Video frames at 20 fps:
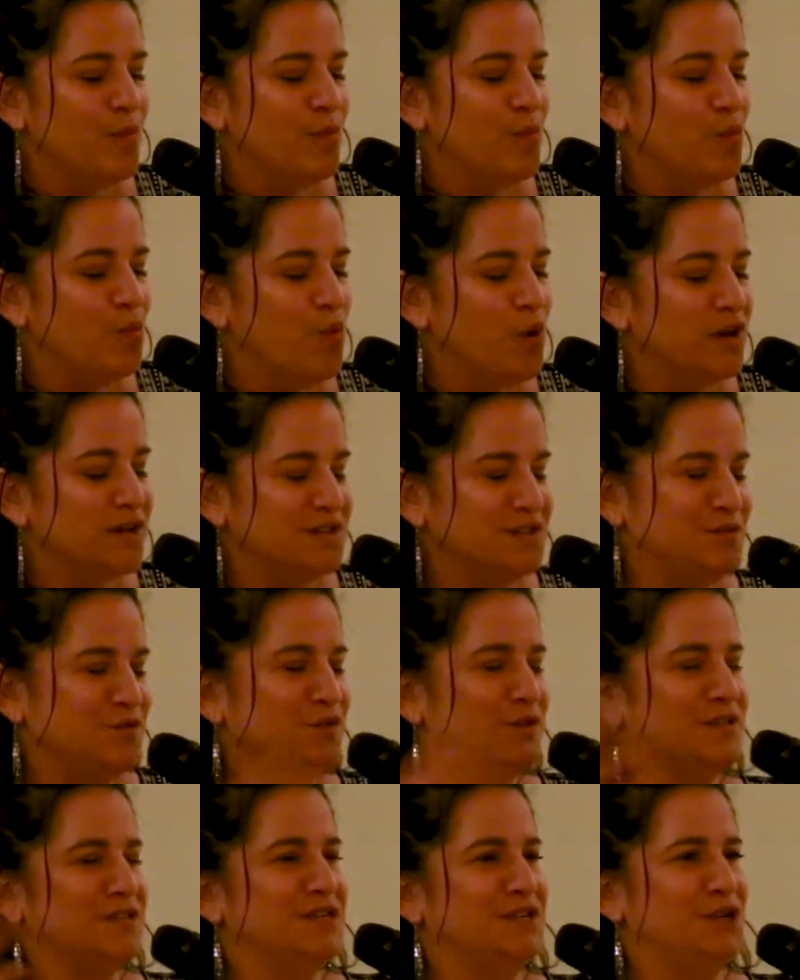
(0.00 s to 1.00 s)
what a
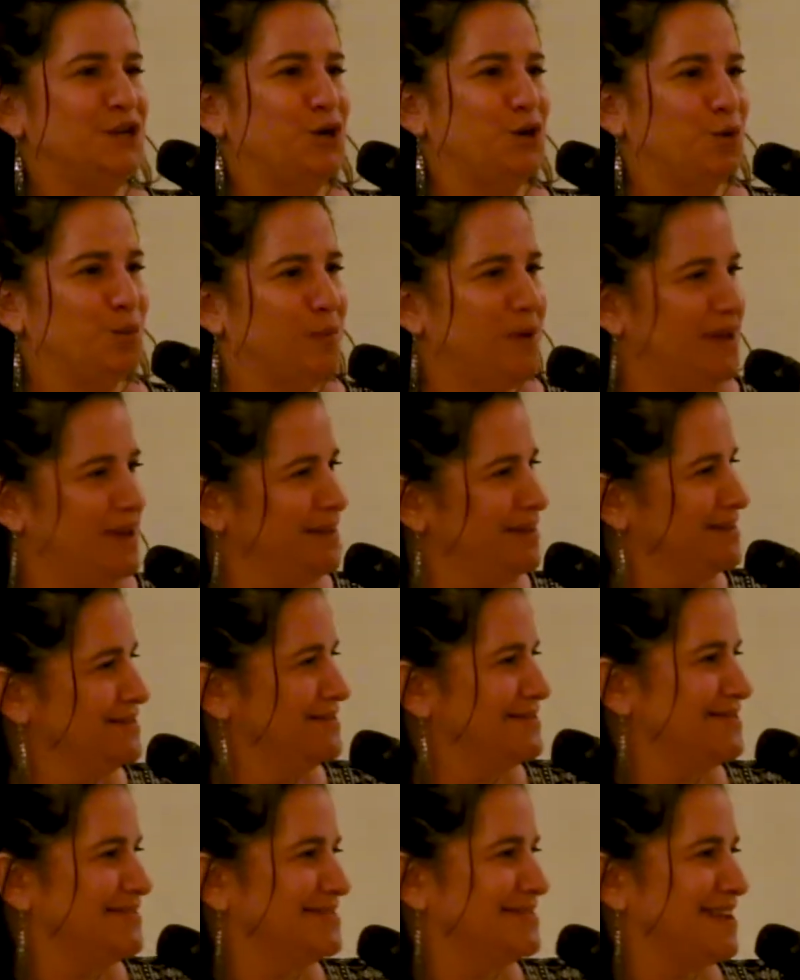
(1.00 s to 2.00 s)
difference a year
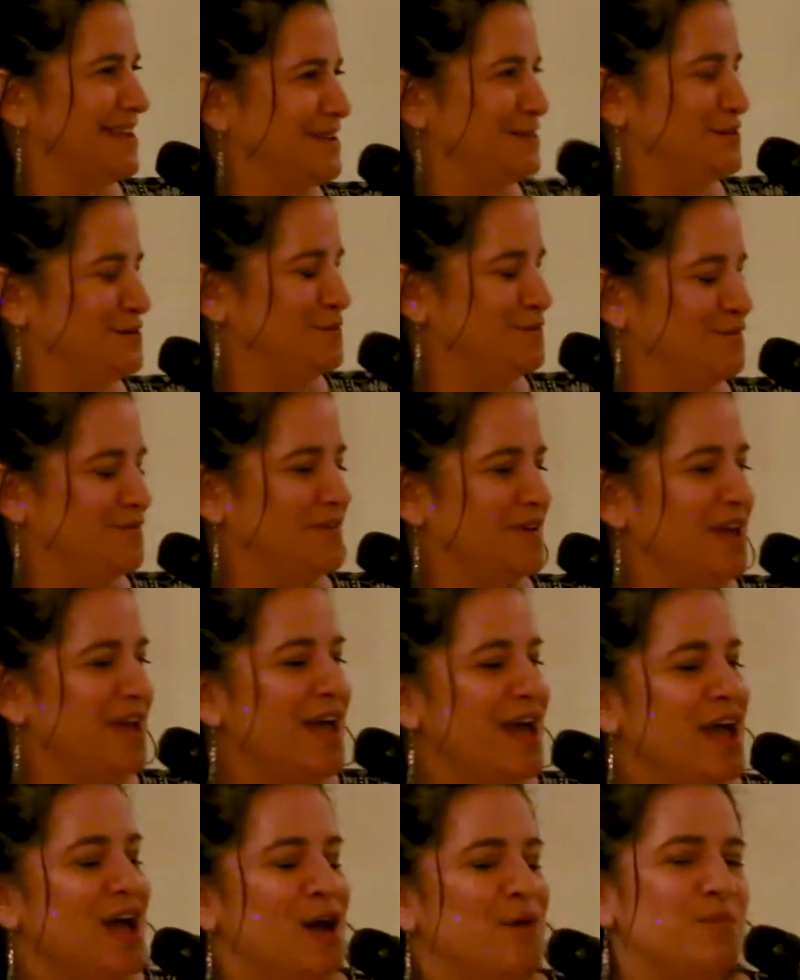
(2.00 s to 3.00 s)
makes, kind of.
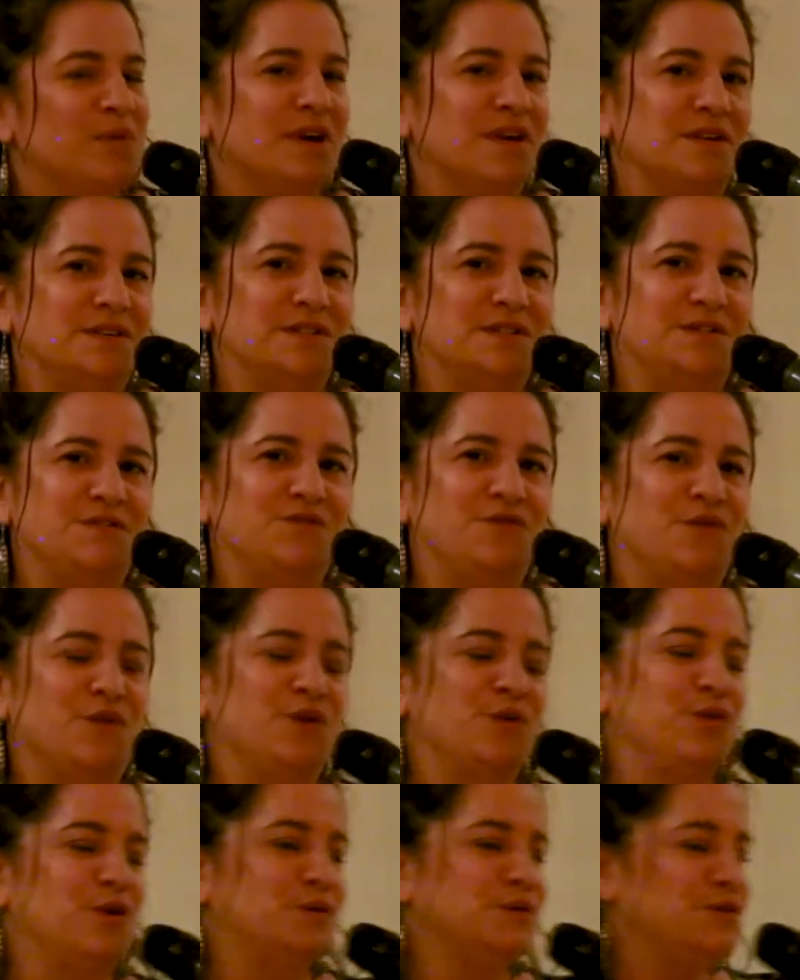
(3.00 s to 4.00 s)
Because
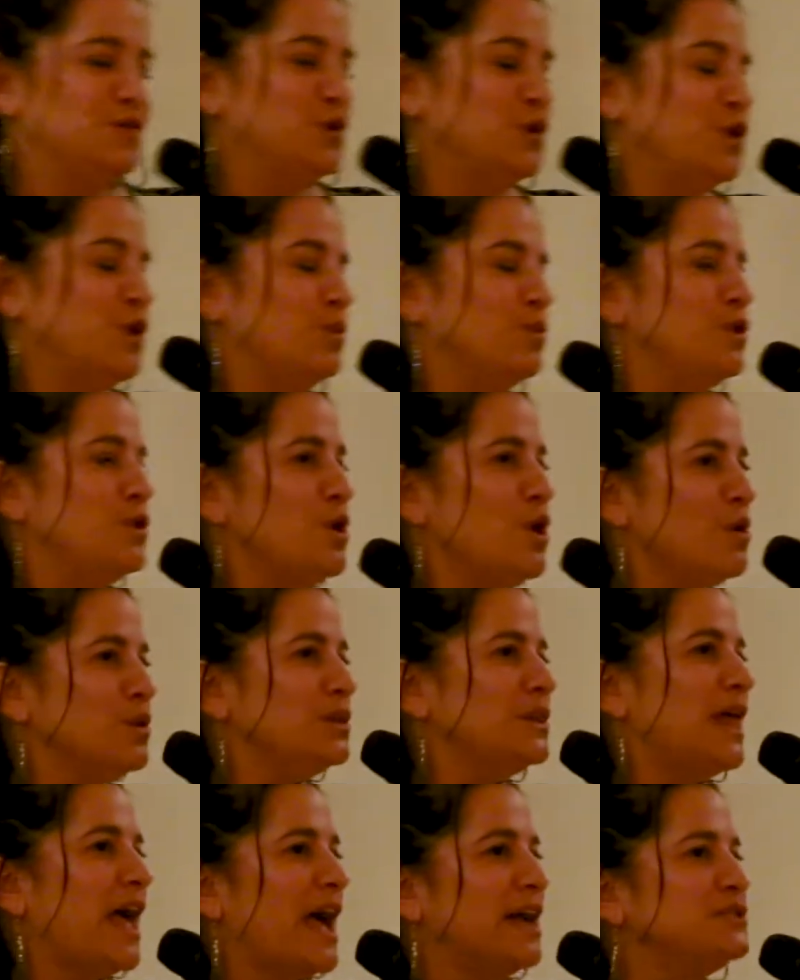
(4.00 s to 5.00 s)
for those of you who don't know,
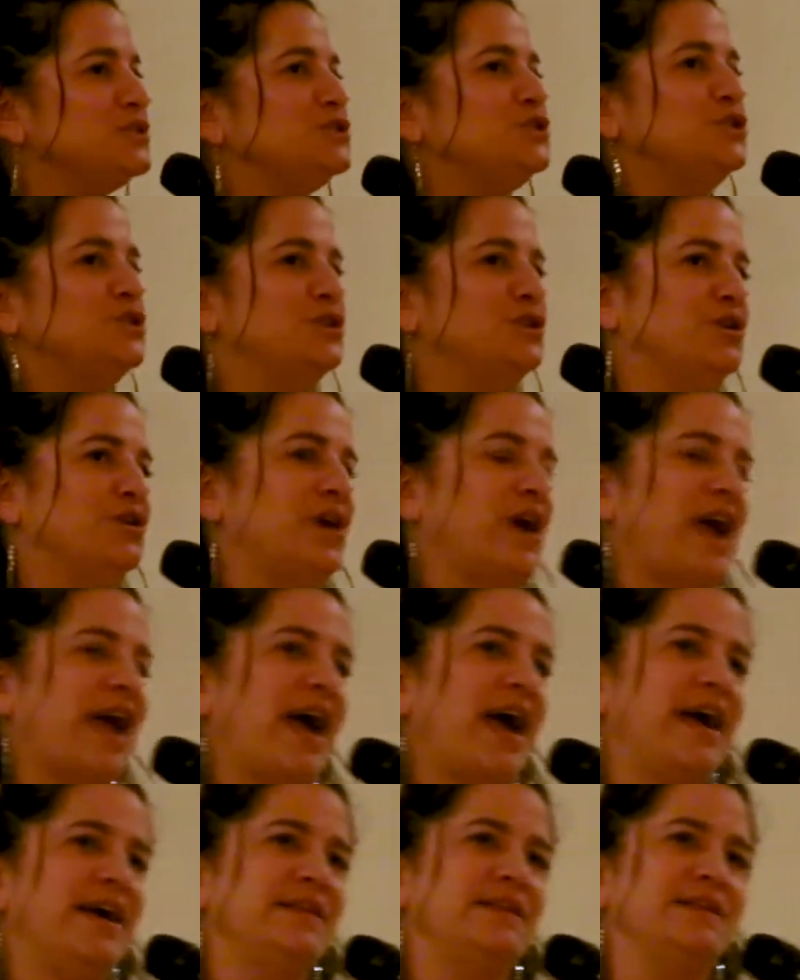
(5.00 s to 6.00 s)
last year
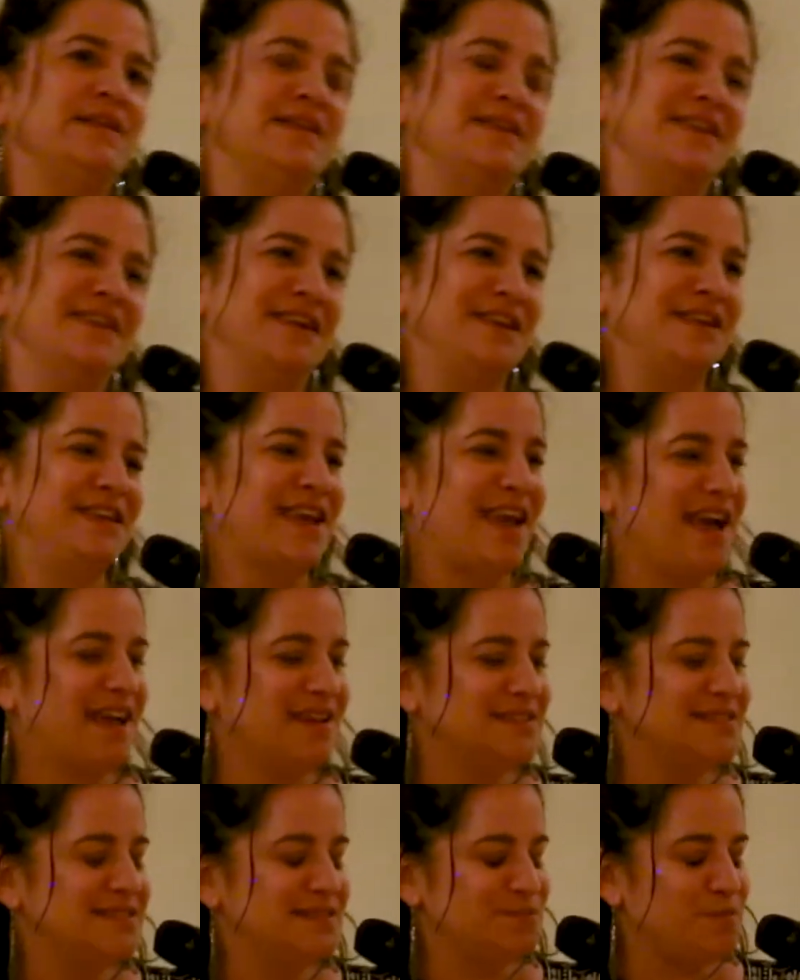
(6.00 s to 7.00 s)
at
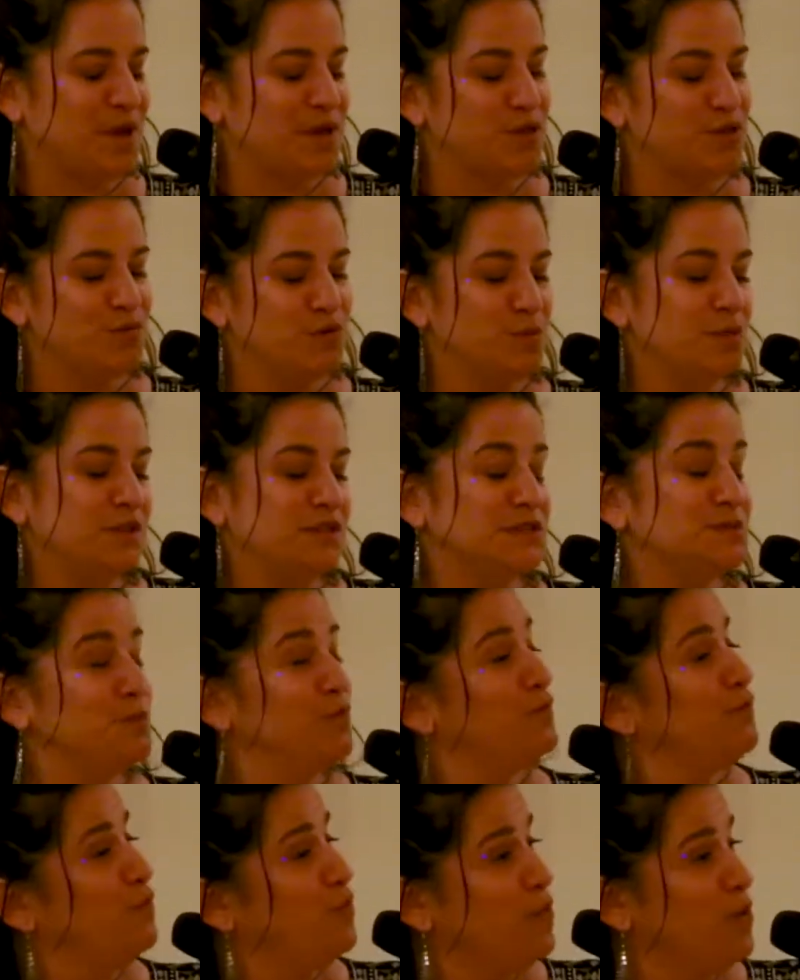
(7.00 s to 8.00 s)
YES, about 3 months
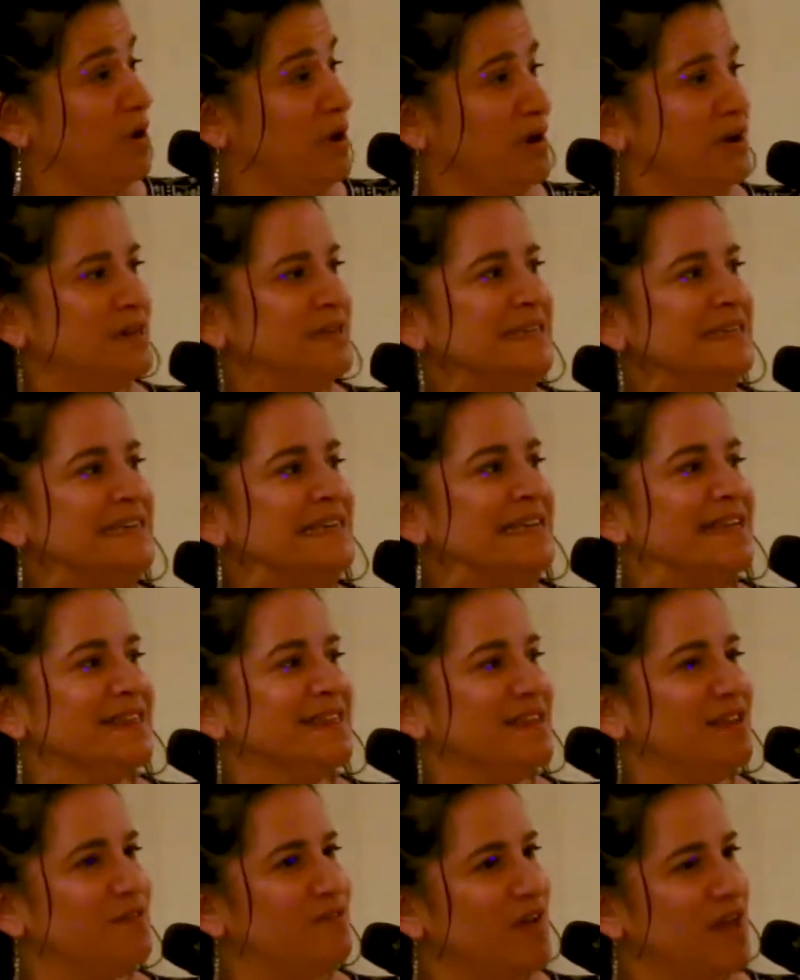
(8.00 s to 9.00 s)
before
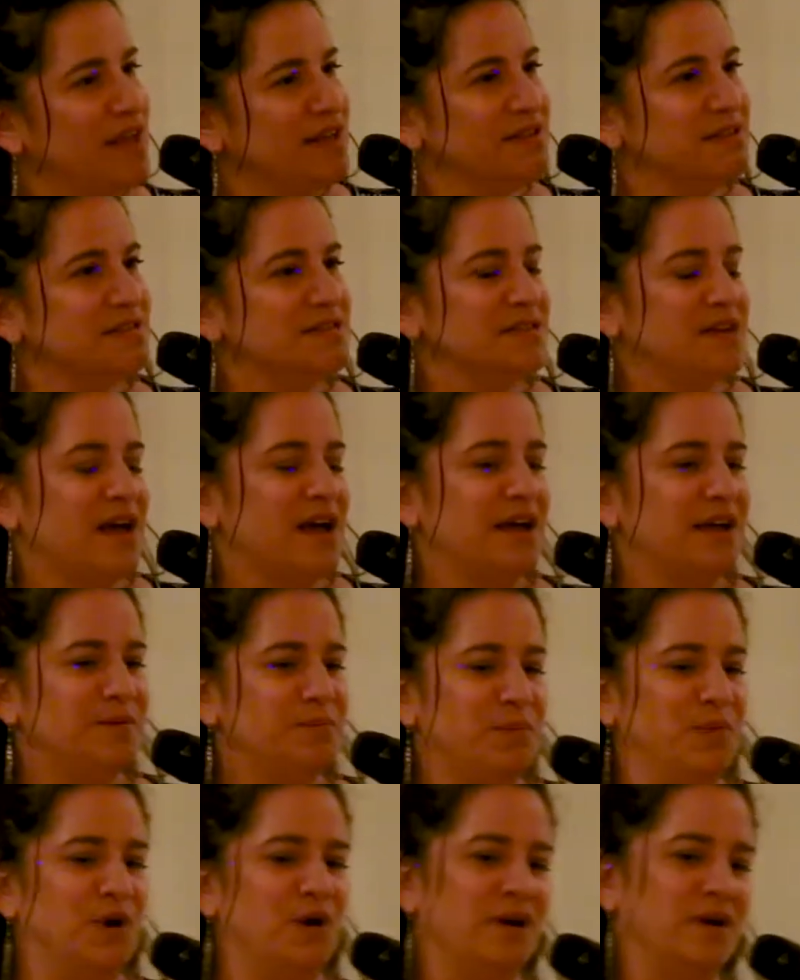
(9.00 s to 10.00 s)
the event,
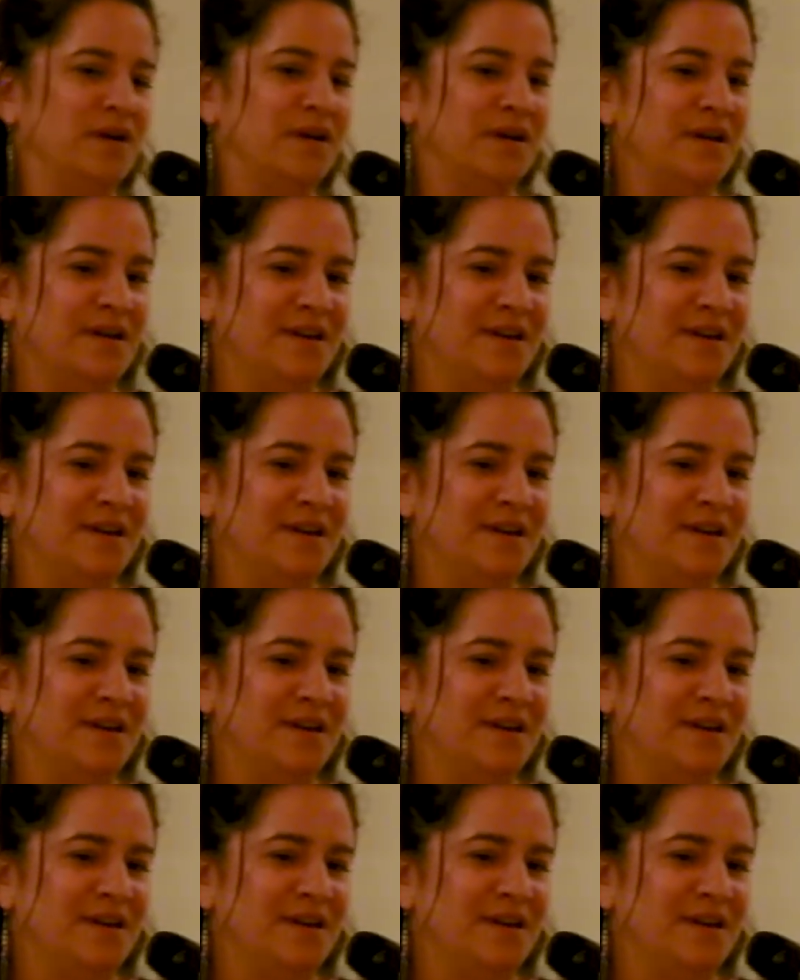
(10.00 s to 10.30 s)
I'm a